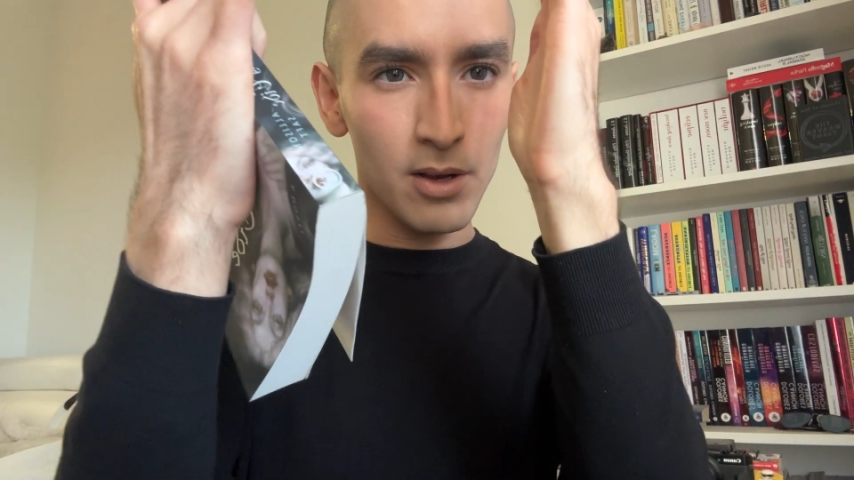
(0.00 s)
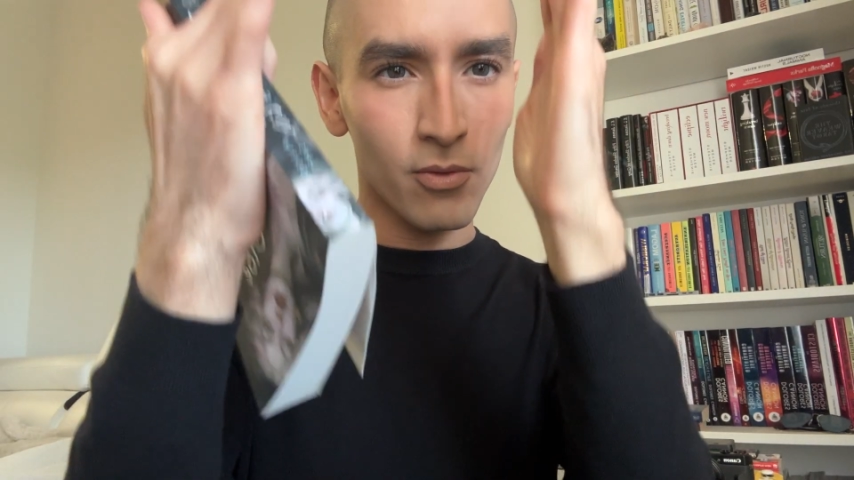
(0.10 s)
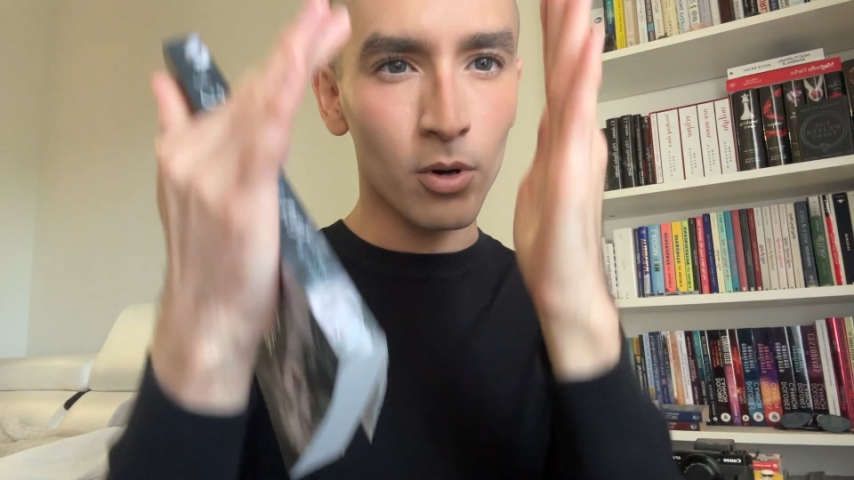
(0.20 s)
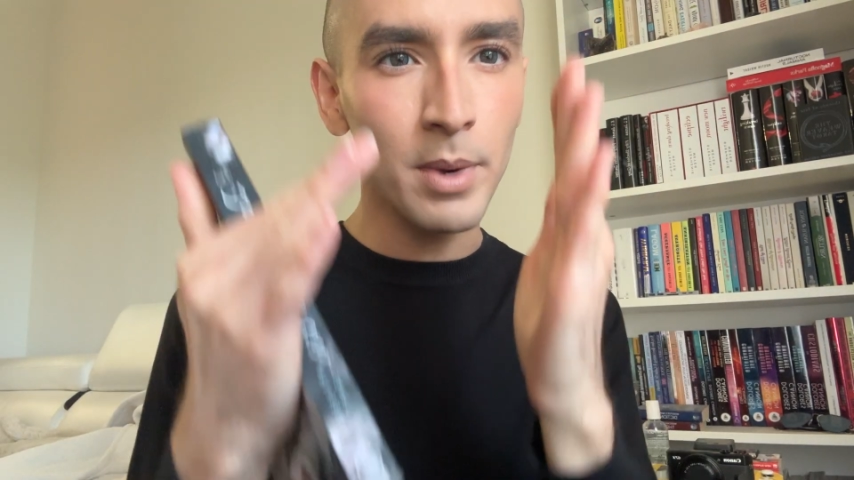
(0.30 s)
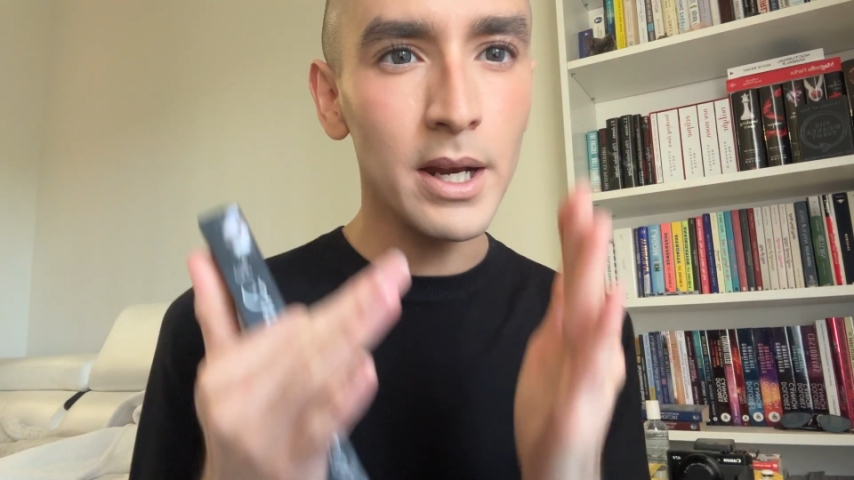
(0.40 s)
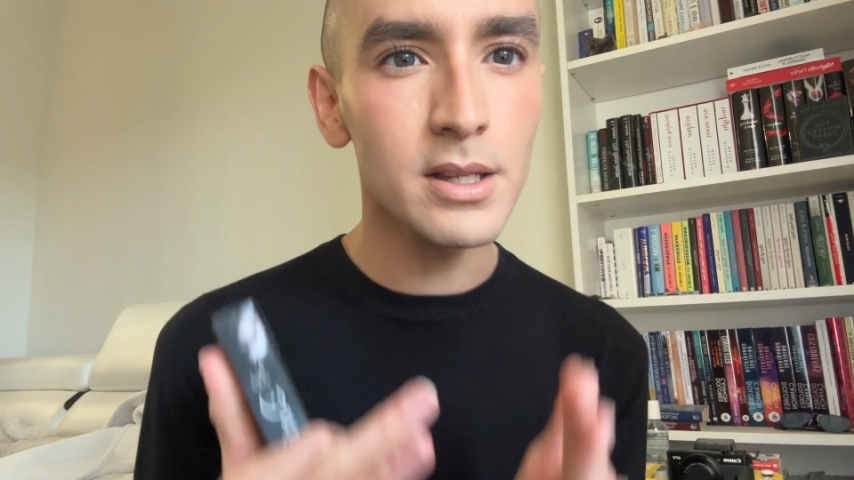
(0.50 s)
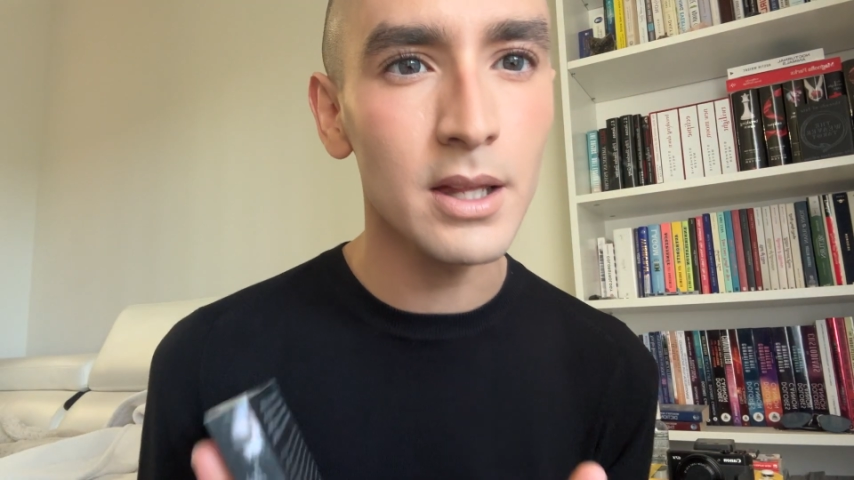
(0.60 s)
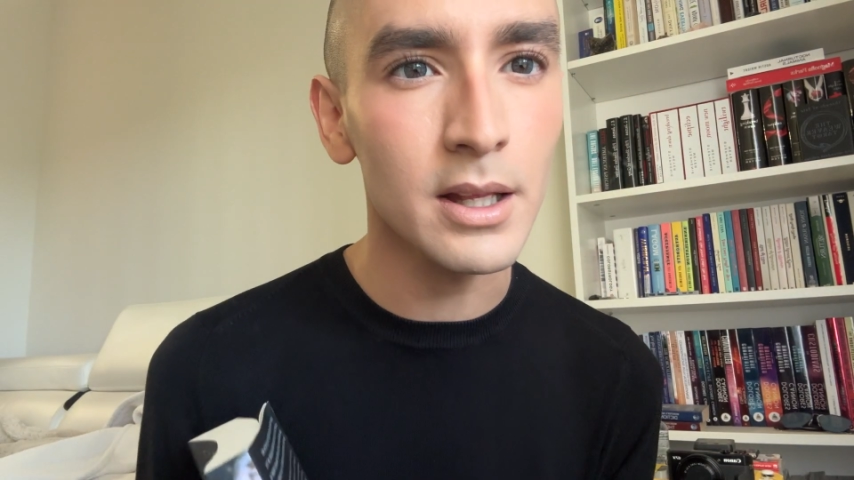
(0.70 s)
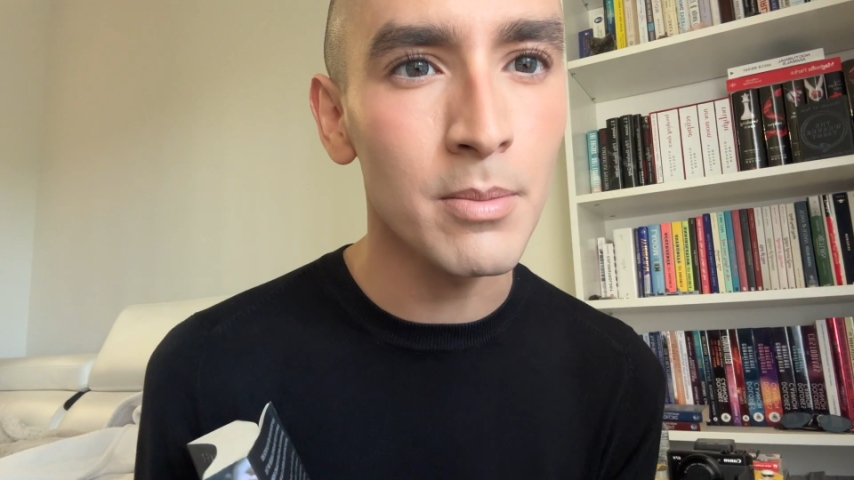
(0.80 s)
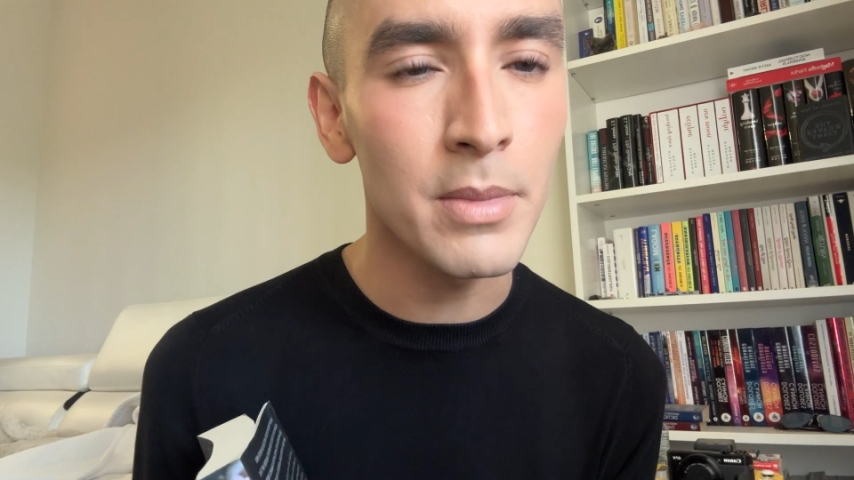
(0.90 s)
formatted to
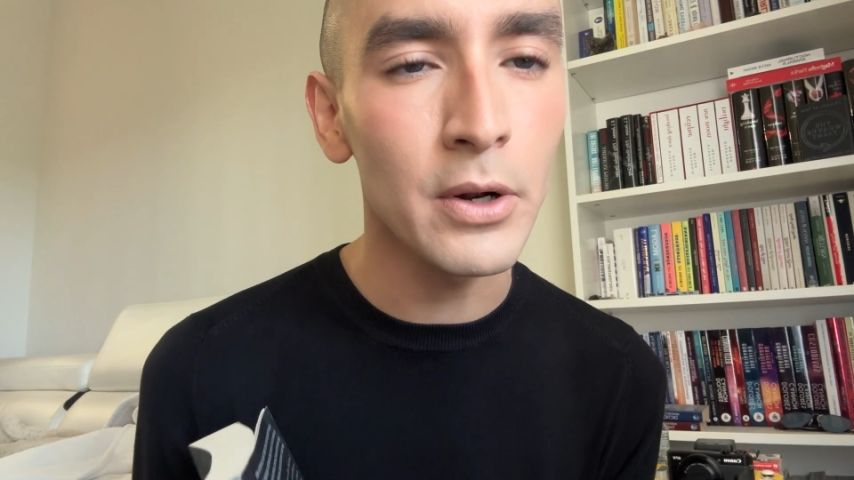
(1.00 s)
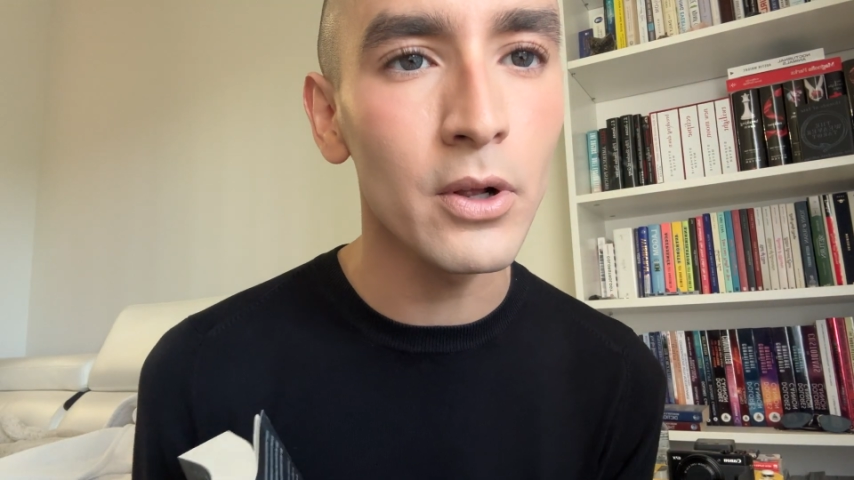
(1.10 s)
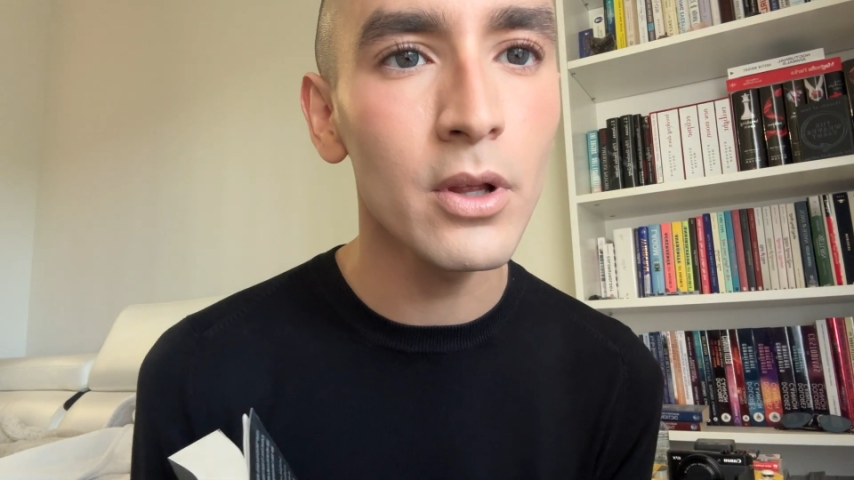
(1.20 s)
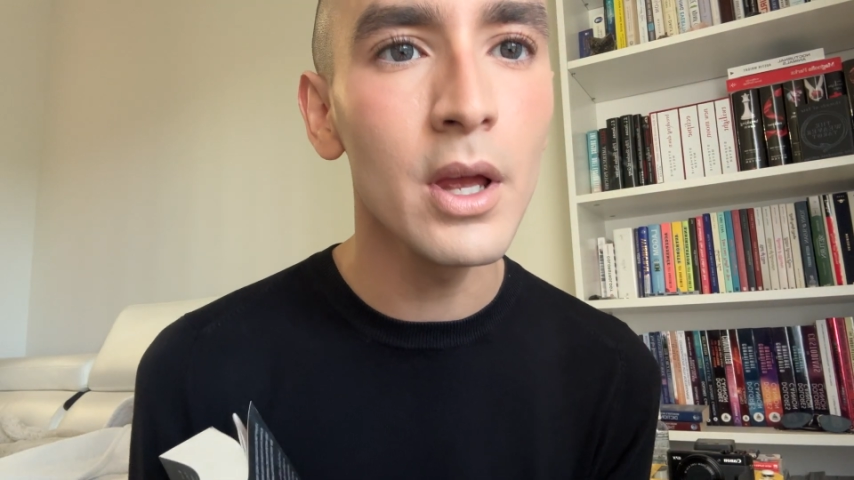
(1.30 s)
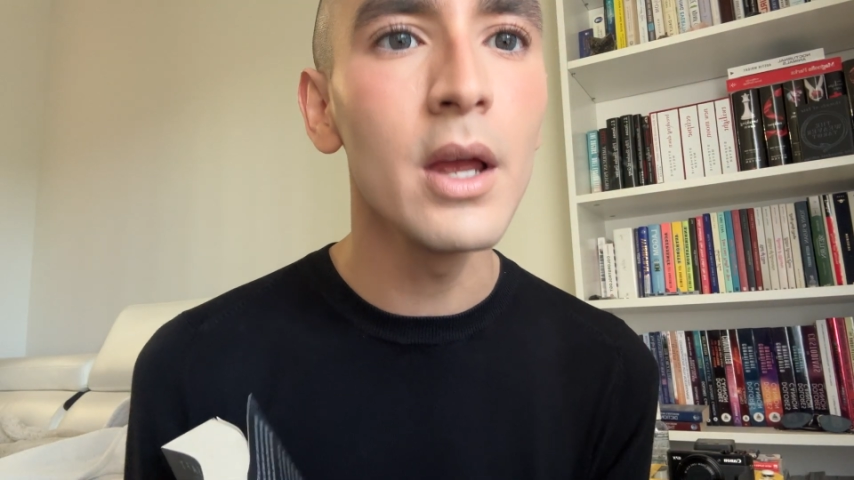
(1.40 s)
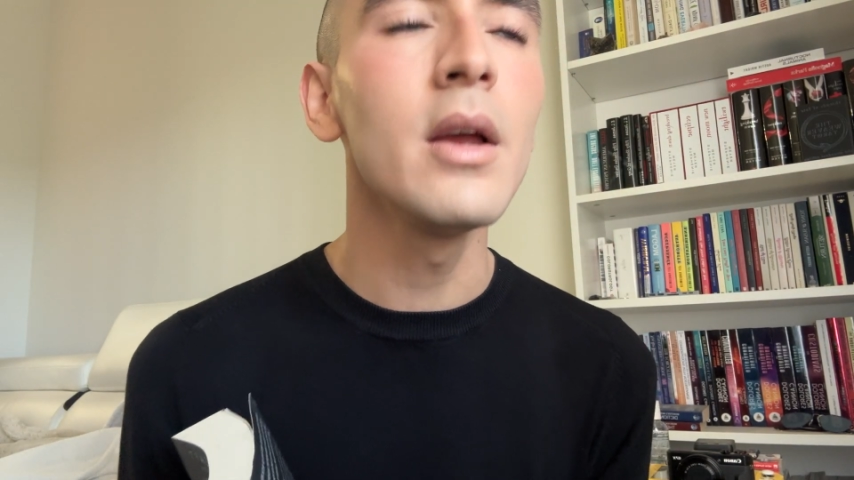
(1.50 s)
like the middle,